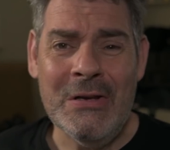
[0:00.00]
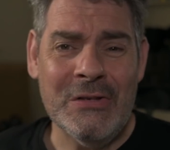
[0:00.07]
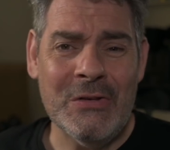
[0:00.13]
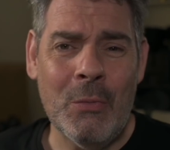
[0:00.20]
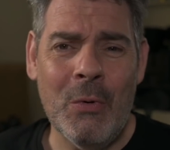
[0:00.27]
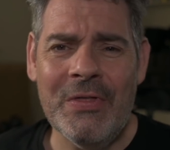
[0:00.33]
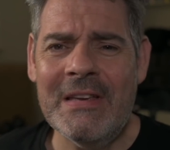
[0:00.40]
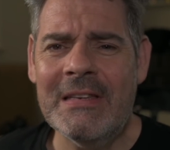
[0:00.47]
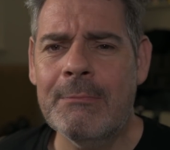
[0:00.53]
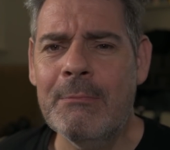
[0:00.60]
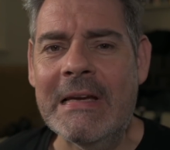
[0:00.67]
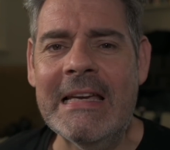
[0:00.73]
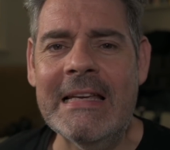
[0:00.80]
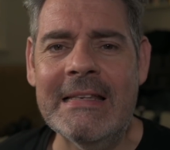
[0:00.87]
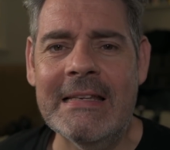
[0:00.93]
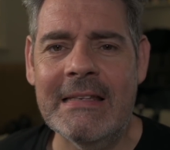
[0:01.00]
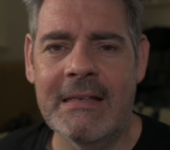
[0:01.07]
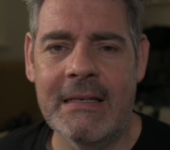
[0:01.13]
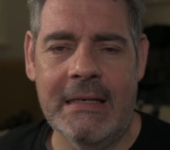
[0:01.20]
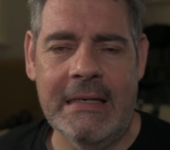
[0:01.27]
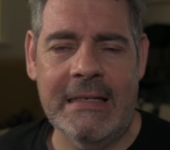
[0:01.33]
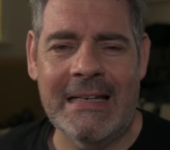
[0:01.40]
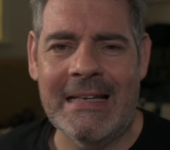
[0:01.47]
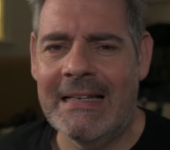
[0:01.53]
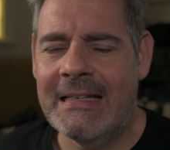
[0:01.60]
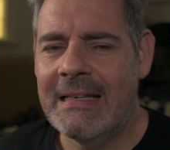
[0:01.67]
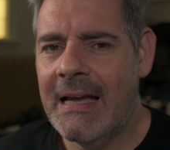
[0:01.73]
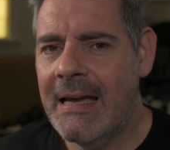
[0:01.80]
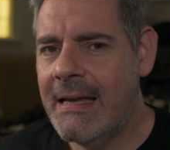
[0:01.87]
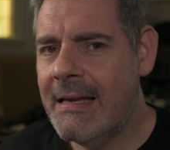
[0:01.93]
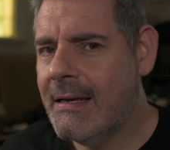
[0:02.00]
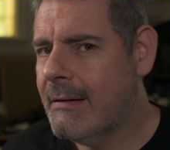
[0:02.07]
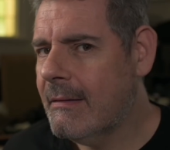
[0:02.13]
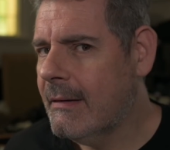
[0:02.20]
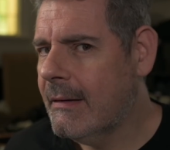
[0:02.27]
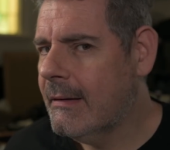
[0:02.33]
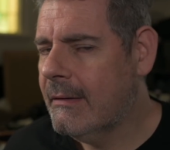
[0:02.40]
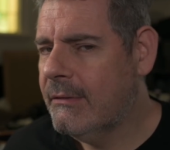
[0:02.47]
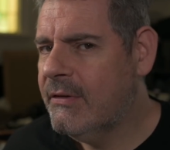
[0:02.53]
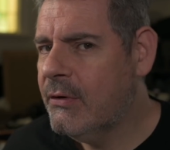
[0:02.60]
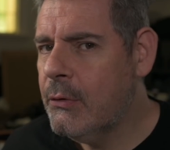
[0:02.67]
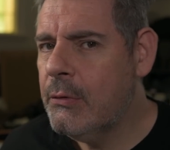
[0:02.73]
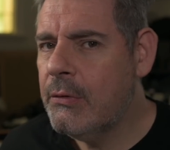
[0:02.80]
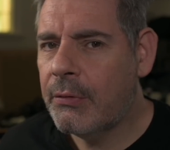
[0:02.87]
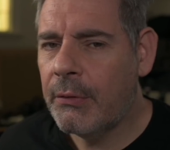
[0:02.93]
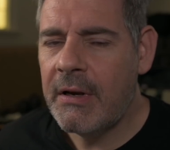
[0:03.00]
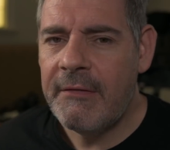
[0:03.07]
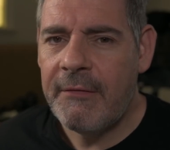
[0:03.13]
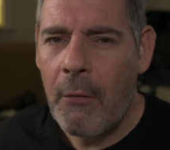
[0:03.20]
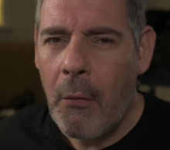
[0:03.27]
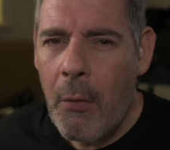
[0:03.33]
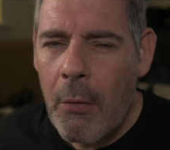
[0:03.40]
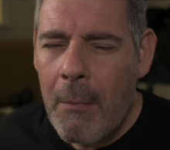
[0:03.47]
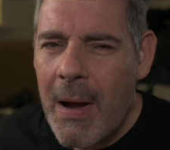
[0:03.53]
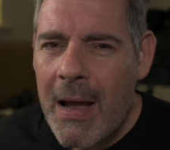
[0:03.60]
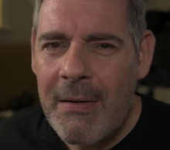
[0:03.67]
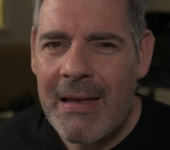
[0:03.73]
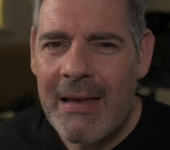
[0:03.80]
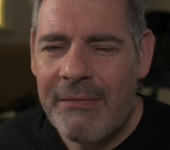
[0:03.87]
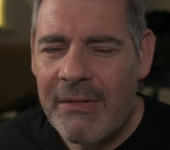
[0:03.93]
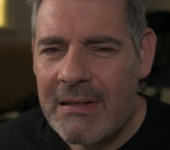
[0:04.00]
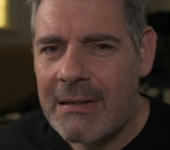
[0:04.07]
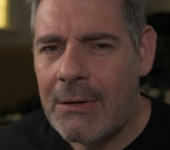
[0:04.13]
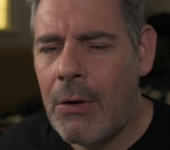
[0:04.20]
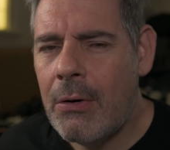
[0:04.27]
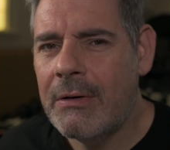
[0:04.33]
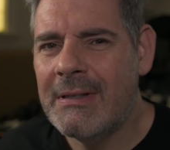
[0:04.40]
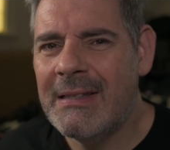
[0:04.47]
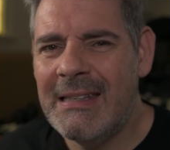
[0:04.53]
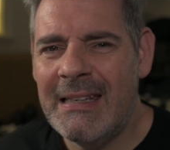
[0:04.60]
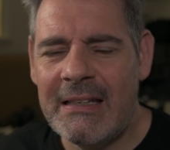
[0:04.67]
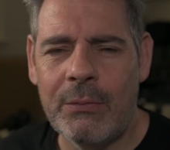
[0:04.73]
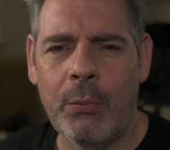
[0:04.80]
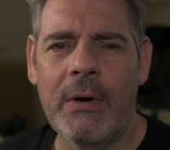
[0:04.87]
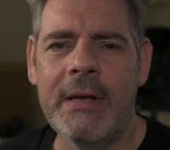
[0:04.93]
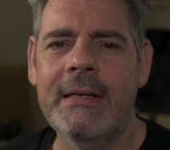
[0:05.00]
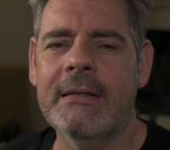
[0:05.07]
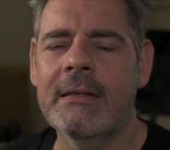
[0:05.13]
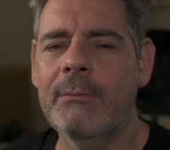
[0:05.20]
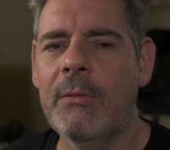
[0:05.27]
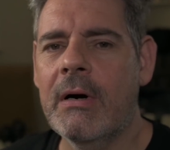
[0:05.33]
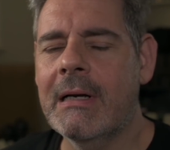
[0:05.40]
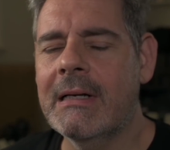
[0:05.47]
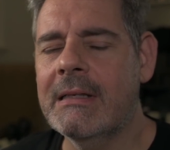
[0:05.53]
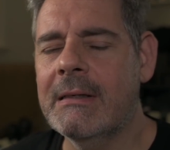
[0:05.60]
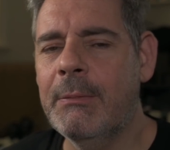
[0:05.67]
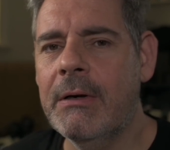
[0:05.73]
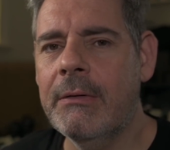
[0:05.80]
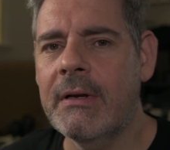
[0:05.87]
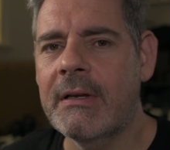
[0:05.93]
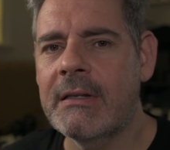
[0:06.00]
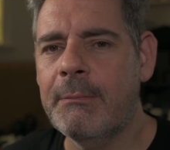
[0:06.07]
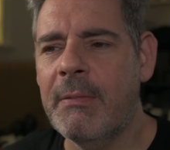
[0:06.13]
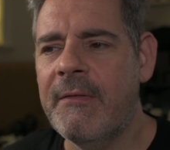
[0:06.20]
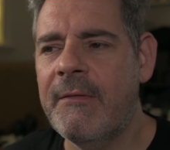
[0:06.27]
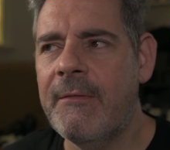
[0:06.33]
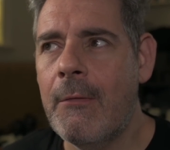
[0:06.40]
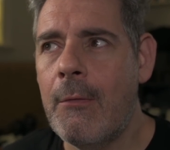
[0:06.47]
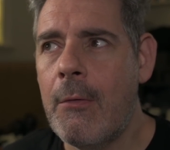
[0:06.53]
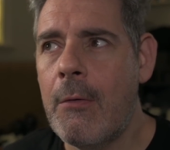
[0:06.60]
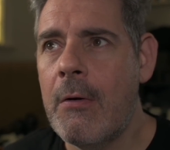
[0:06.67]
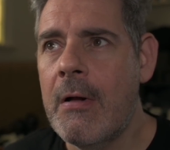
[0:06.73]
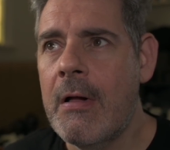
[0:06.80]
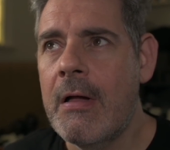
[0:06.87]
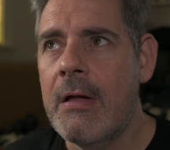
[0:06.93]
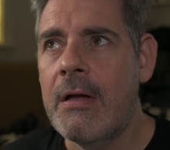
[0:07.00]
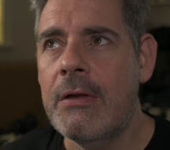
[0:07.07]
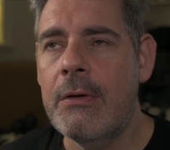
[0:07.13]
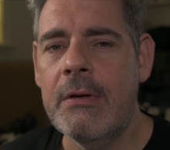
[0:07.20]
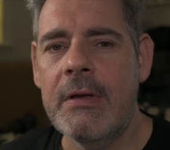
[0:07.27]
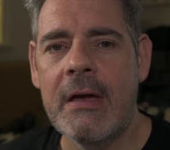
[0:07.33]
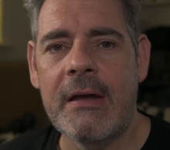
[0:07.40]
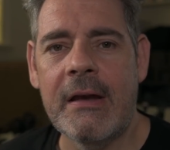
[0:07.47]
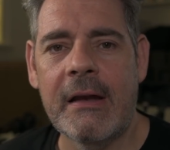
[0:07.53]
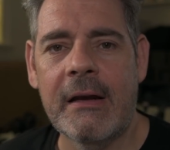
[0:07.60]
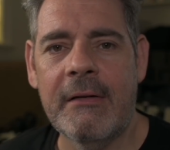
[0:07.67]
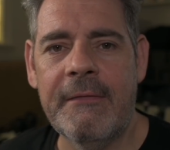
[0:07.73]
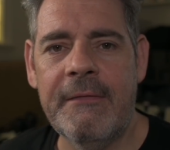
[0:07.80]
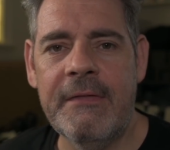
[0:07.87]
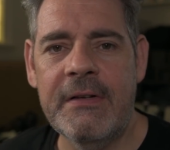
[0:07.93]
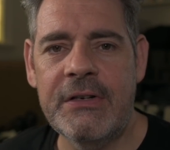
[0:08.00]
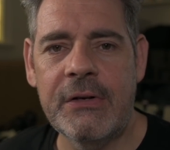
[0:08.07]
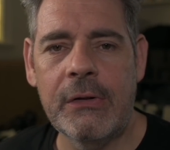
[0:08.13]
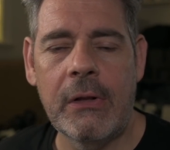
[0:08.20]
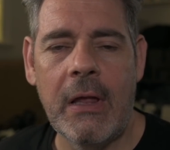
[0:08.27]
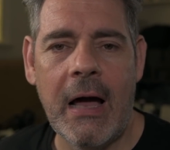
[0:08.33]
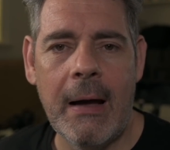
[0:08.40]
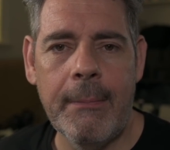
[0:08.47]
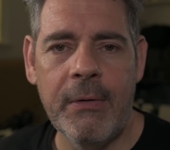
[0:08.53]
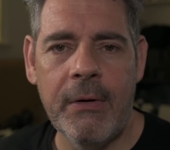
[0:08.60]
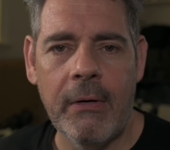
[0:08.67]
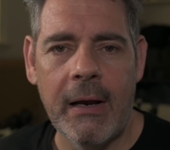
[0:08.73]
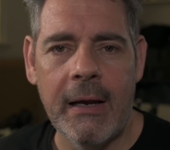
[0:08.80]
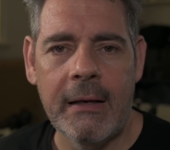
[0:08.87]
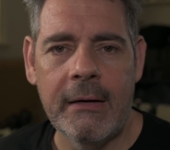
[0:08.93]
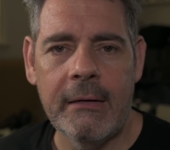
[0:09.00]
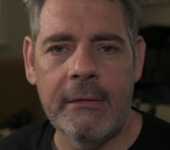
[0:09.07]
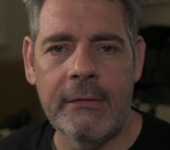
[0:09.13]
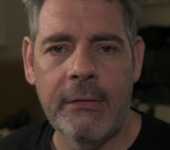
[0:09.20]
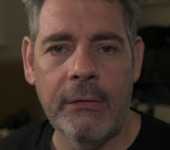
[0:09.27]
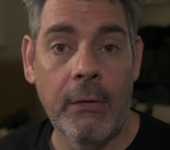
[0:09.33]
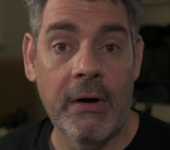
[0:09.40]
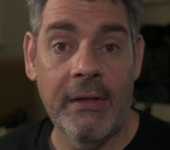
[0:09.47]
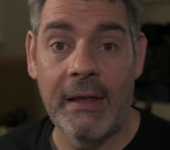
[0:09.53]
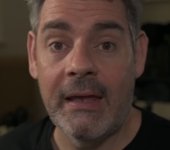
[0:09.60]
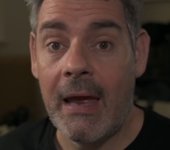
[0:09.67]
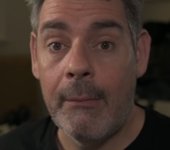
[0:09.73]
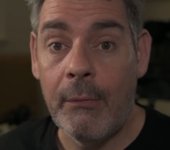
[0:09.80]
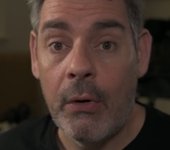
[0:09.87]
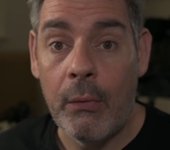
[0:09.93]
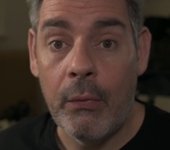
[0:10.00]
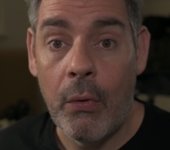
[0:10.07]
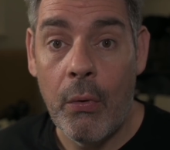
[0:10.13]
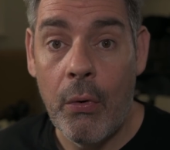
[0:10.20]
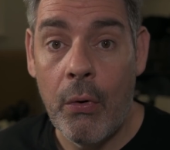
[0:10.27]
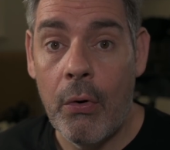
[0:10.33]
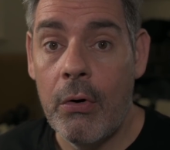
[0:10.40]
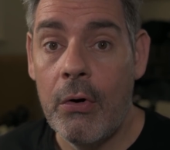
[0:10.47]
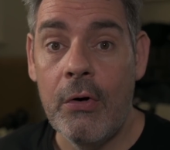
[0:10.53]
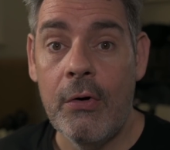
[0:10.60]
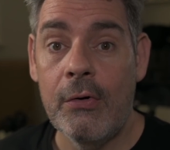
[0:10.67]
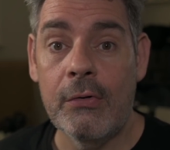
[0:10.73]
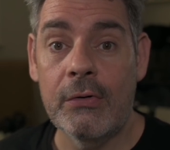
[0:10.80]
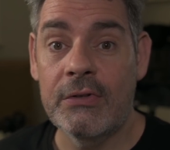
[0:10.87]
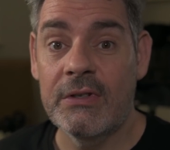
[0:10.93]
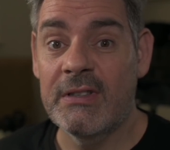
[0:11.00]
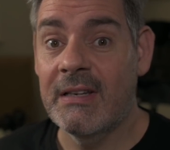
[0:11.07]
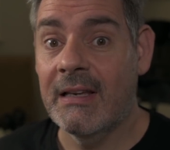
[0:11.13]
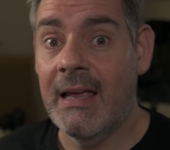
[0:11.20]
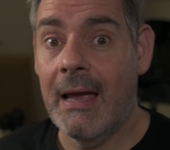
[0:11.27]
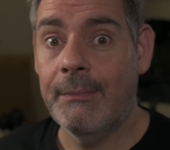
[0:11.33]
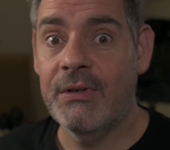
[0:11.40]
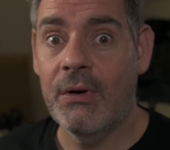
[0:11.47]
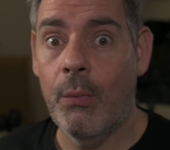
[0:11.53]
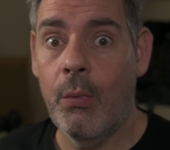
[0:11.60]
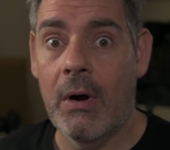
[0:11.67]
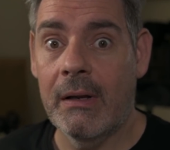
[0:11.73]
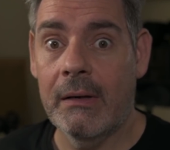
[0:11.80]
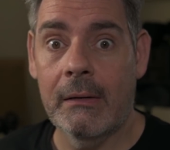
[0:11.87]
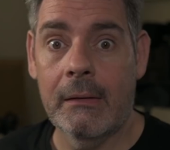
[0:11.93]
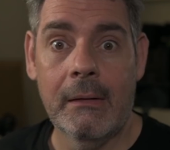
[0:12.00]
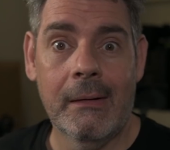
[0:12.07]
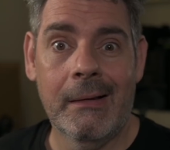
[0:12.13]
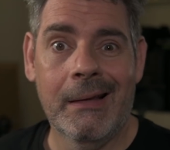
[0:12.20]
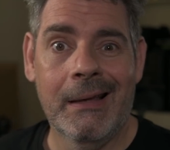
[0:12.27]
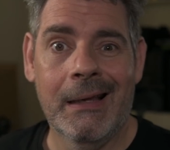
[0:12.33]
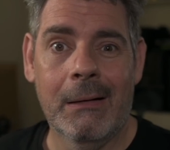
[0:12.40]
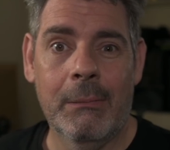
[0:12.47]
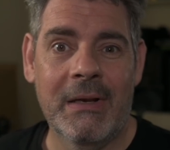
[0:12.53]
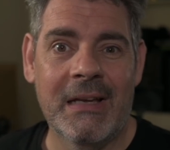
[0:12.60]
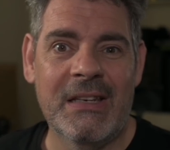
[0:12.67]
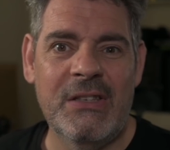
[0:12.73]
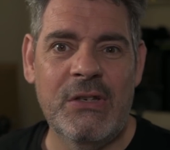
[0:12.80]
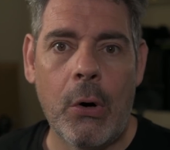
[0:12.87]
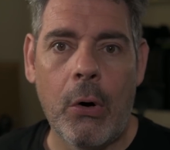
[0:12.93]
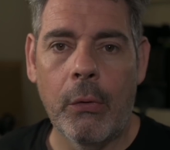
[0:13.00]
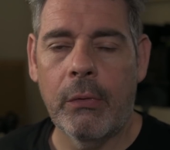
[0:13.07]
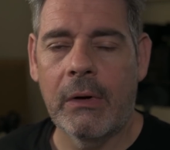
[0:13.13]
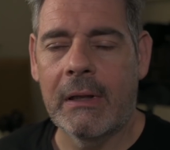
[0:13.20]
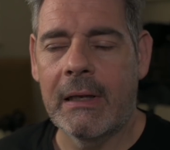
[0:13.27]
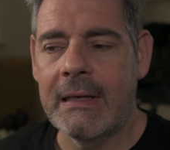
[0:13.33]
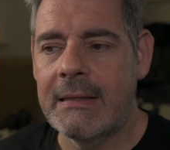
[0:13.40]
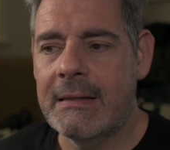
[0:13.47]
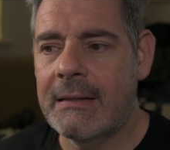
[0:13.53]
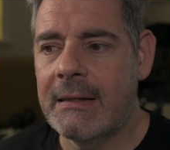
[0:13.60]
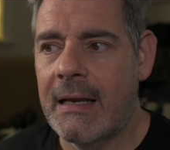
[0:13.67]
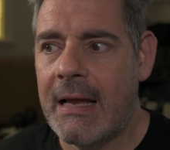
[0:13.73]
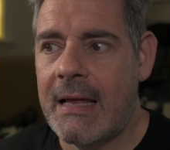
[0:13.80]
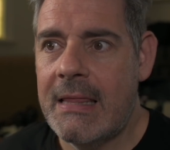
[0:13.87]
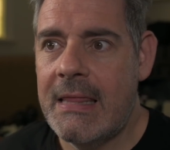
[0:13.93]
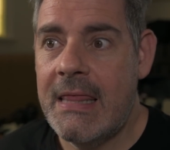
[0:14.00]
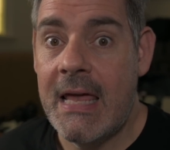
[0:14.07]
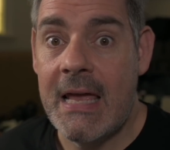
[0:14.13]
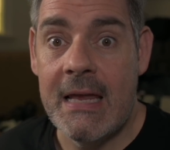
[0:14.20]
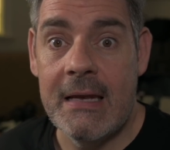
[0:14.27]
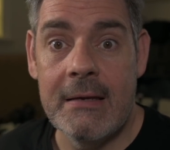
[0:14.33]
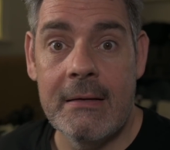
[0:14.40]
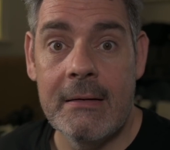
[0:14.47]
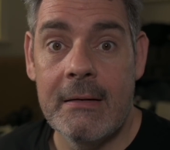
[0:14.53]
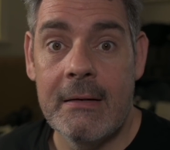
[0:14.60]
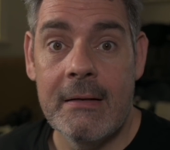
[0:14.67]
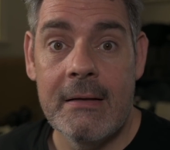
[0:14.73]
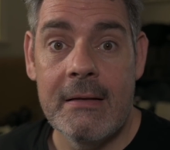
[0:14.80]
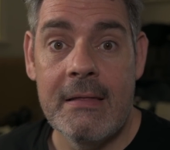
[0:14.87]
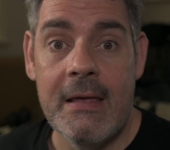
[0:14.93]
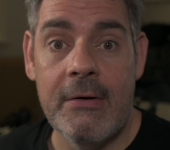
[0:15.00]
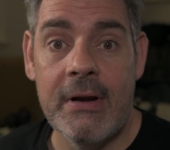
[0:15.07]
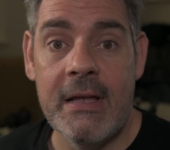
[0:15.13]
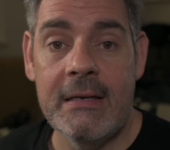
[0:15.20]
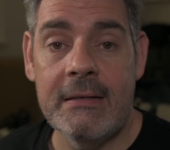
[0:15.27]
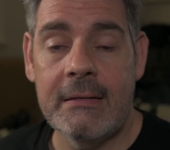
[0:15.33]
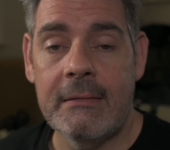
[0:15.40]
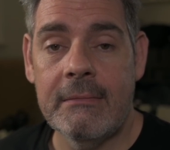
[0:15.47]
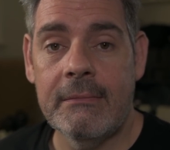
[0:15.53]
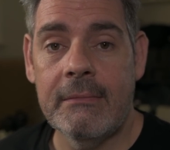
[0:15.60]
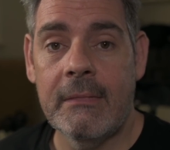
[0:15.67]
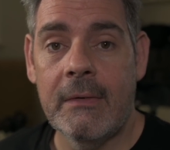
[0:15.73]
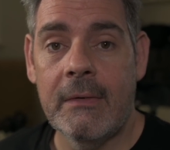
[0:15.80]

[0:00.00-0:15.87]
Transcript: So what this means is it can take 2, 3, 4, maybe even as long as 6 weeks in my experience before you get an official upgrade to either Camera Raw or just to Capture One. It'll be a dot release and then there it is.